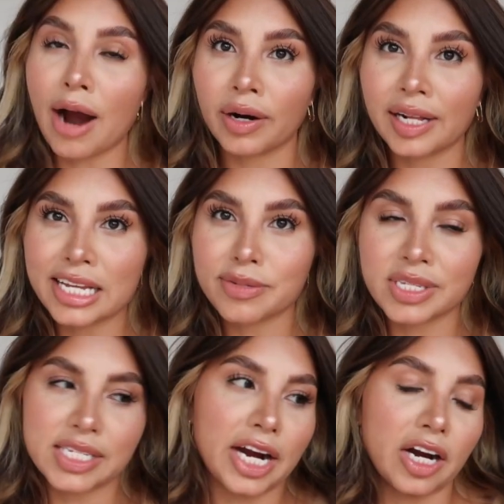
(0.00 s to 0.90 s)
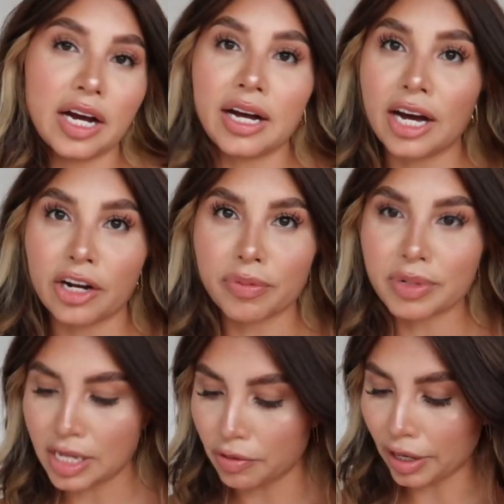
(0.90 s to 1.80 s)
Hourglass mascara,
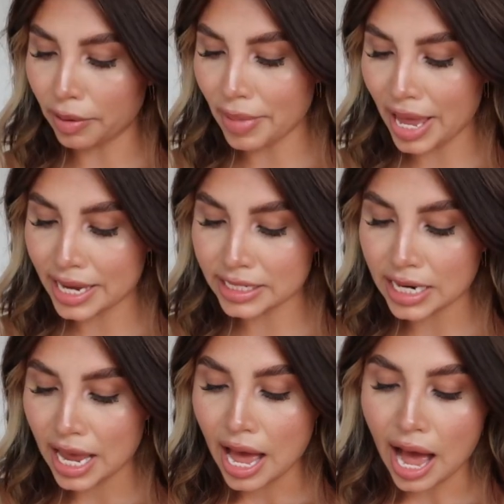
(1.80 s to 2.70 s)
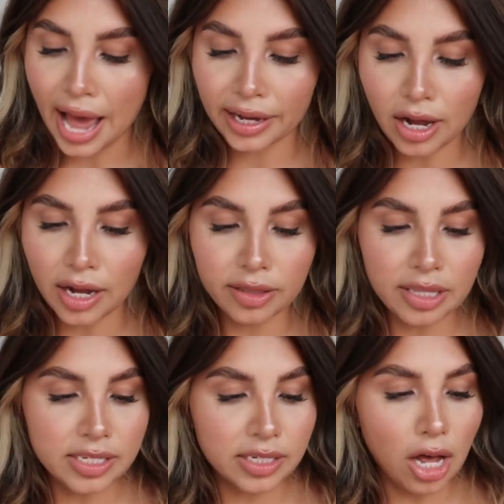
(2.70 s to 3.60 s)
100% recommend. I got
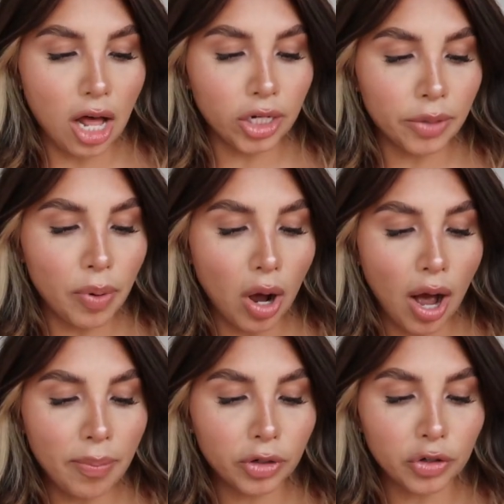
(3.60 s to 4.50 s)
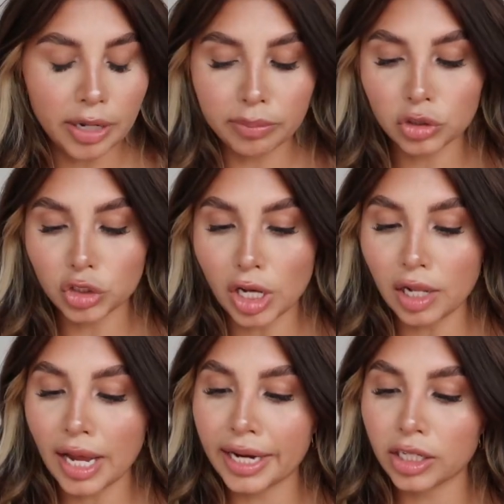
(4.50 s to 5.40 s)
this ColourPop cream
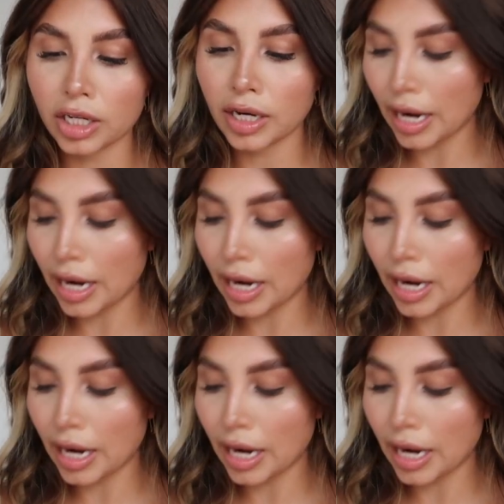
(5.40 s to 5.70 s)
gel liner